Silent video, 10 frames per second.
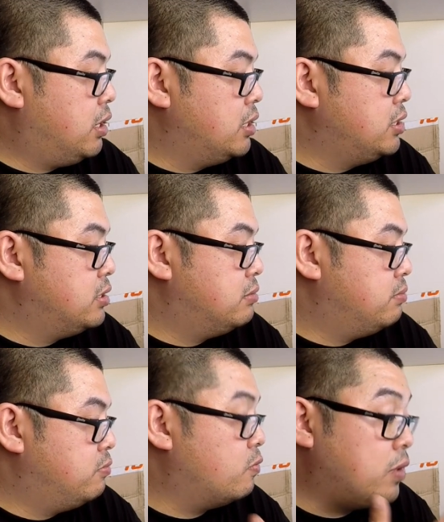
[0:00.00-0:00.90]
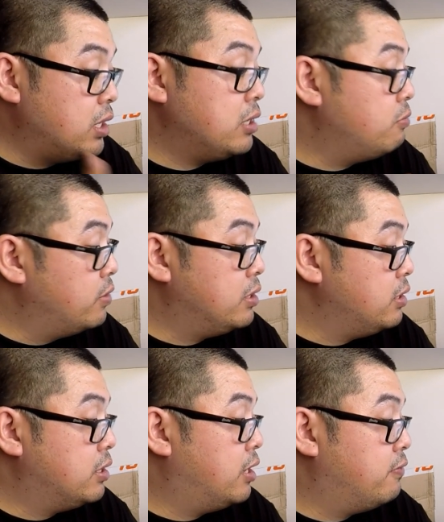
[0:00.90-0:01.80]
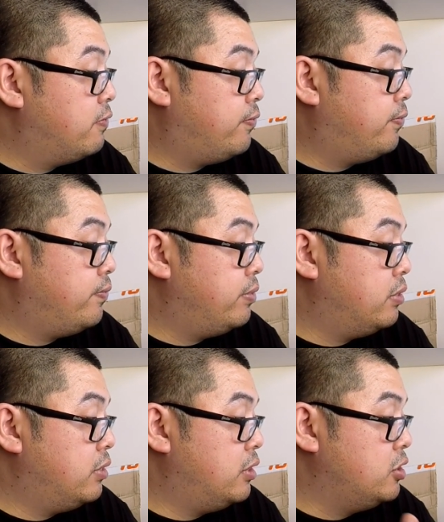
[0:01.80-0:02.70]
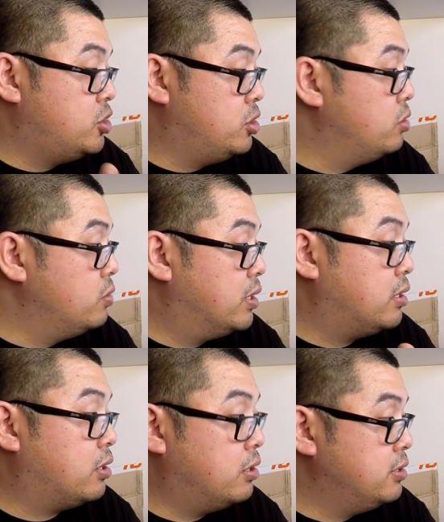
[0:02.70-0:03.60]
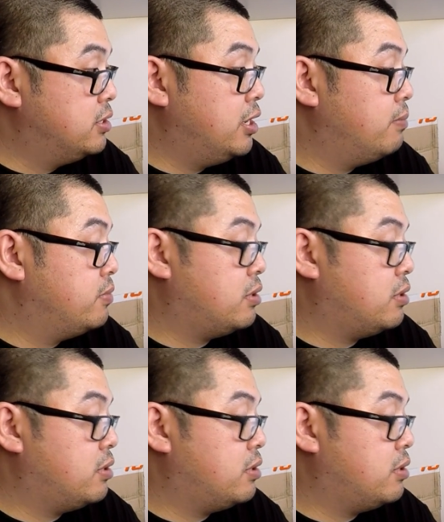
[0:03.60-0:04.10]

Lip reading: just really love the shoe and the concept.